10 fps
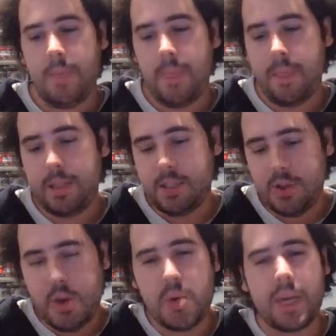these
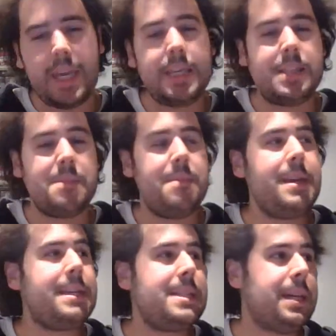two kids
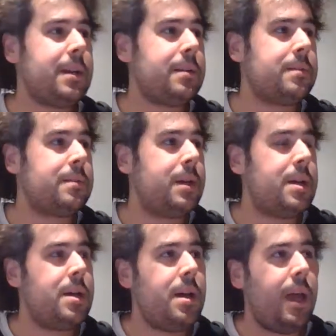meeting,
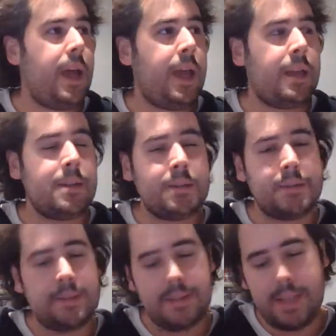
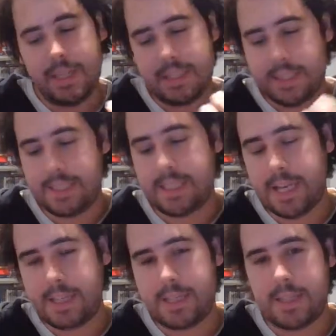and they
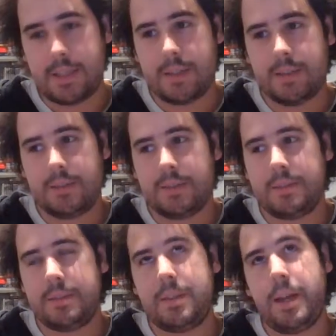sit
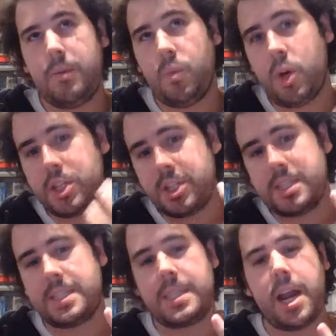and watch
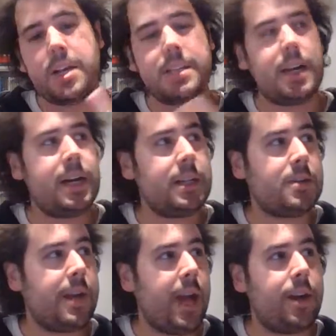the starry sky
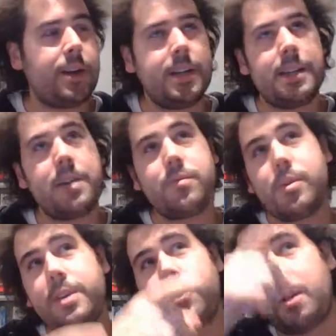together, and then
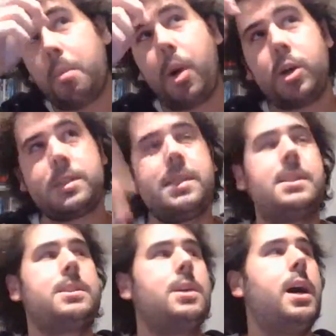River points at the
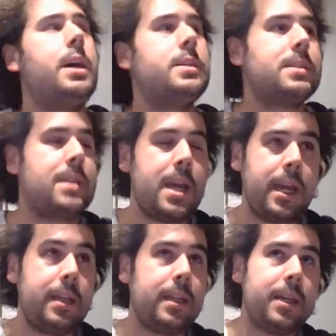star and
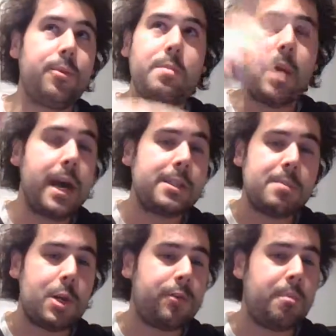saying, "That reminds
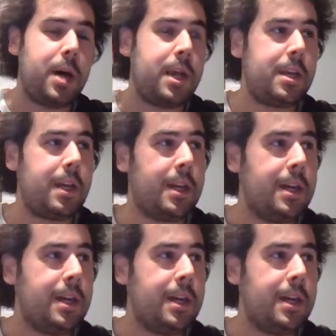me of a bunny."